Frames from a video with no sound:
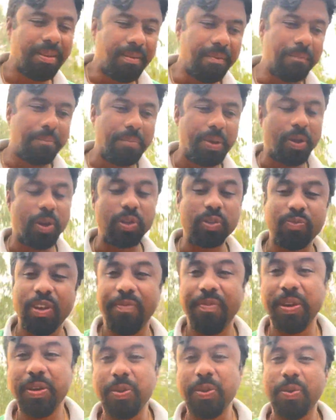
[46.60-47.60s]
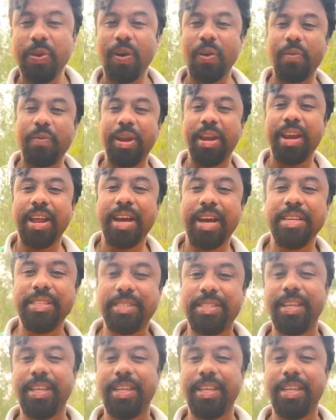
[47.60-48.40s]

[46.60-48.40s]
Because when we do not realize